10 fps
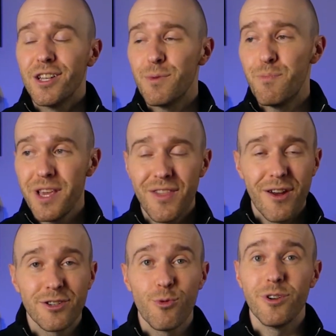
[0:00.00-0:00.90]
to be
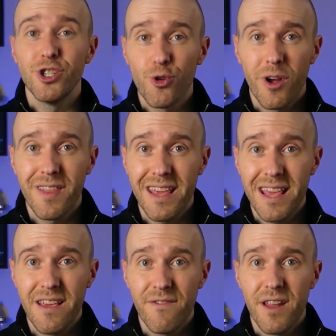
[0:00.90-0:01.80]
there to enjoy the
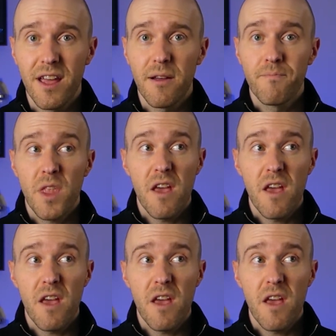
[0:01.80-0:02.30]
evening.